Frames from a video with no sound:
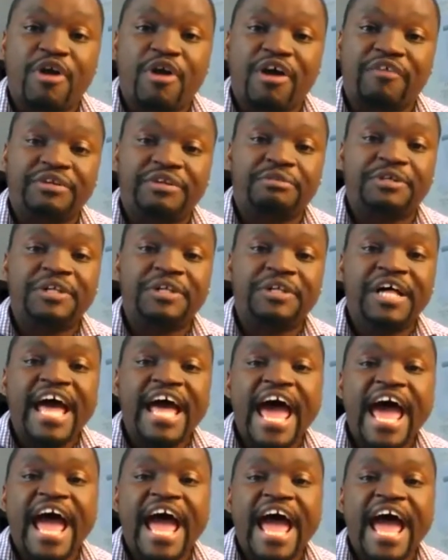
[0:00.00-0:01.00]
and
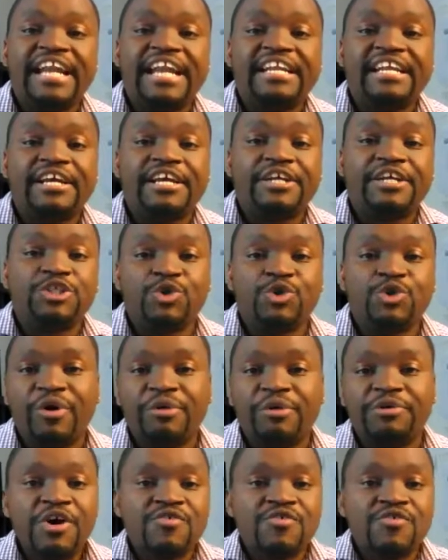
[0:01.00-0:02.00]
enjoyable. Right
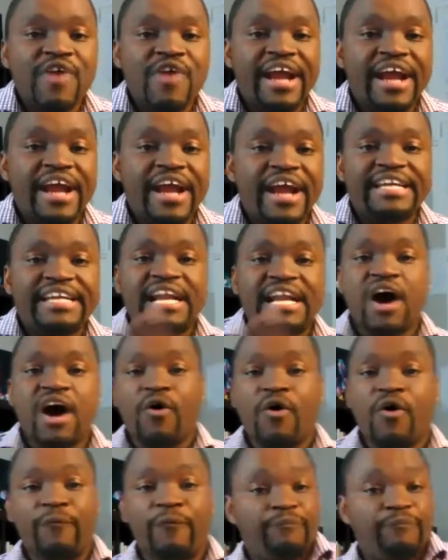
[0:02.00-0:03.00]
now, maybe I could
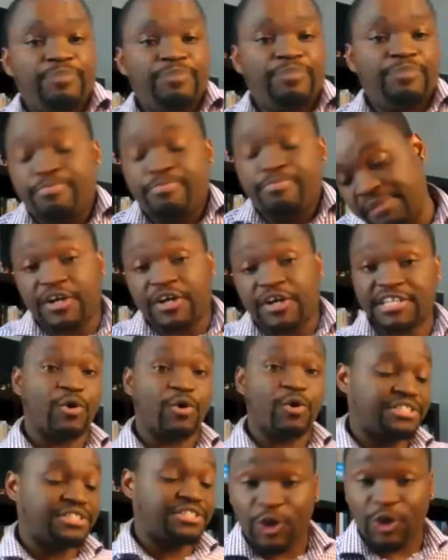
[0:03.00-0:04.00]
ask you a question.
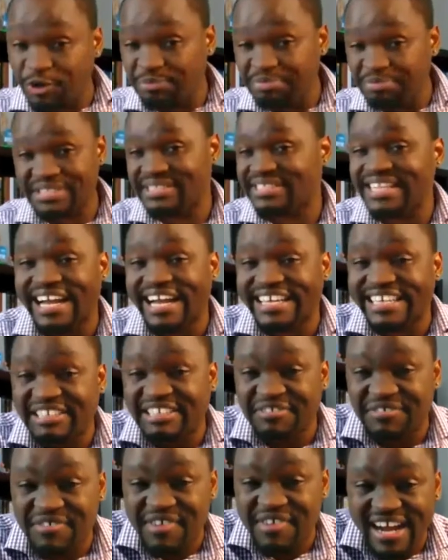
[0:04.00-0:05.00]
You could be stuck
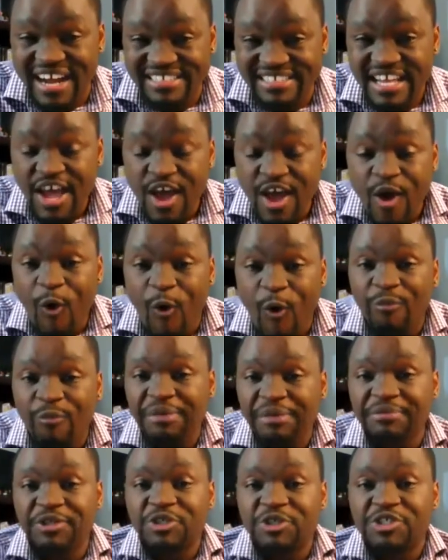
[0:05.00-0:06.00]
in a rut, or
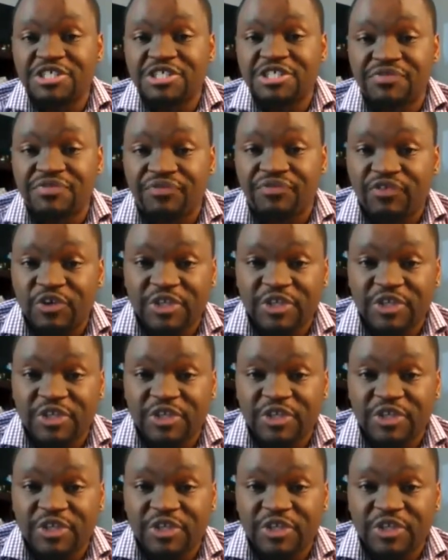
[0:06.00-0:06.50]
maybe you just feel